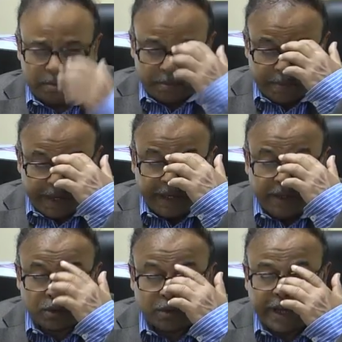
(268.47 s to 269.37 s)

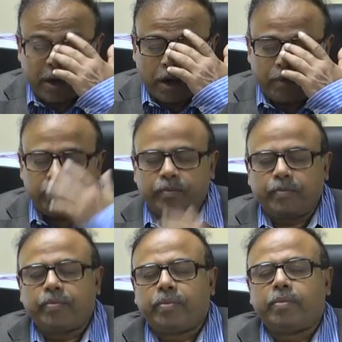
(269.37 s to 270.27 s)
making to take off,
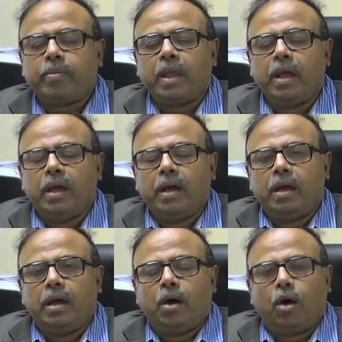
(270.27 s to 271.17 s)

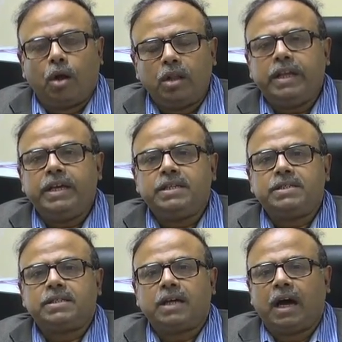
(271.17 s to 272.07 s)
all
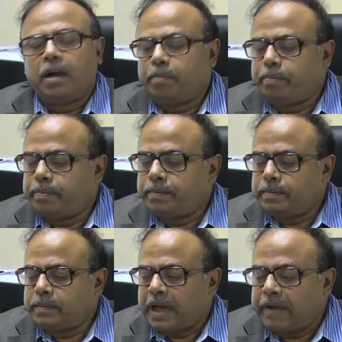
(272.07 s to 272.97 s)
these
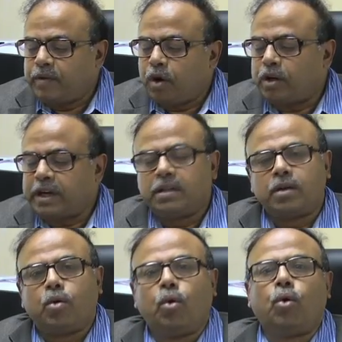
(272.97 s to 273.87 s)
have got at the
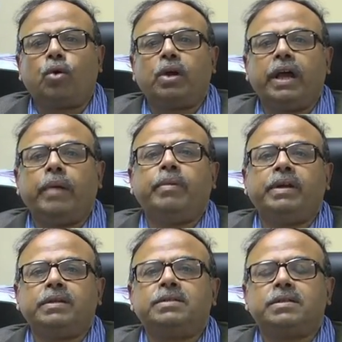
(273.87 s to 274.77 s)
core
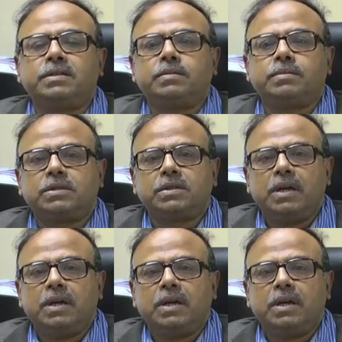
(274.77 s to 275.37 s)
embedded systems.